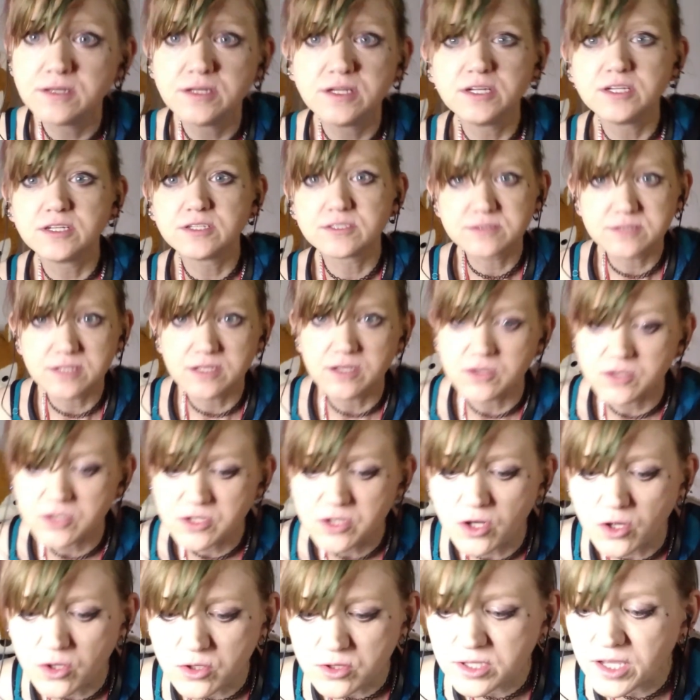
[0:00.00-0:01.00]
So, you know, and the
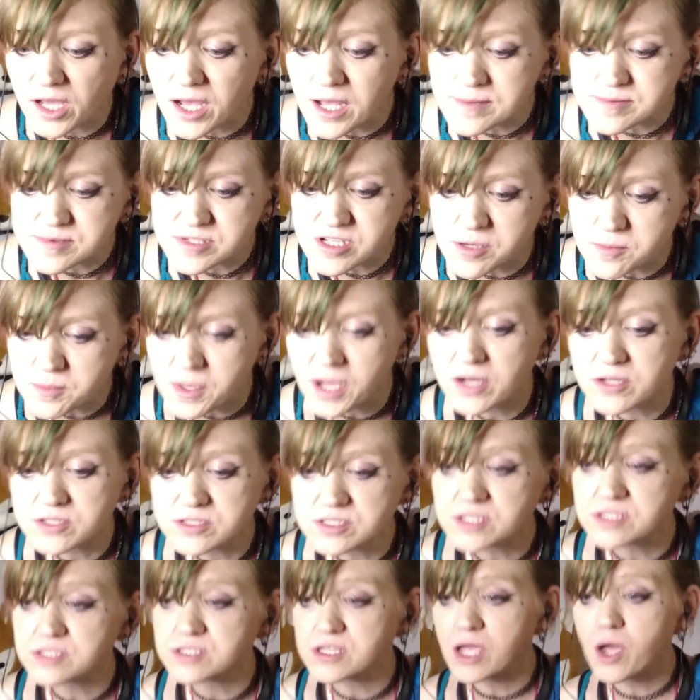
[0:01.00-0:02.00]
cops come out, it's like they
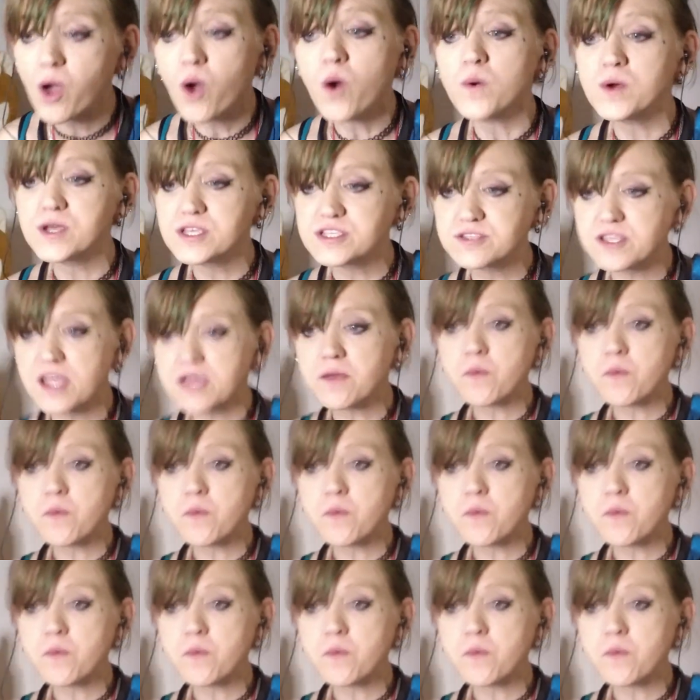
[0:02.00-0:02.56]
want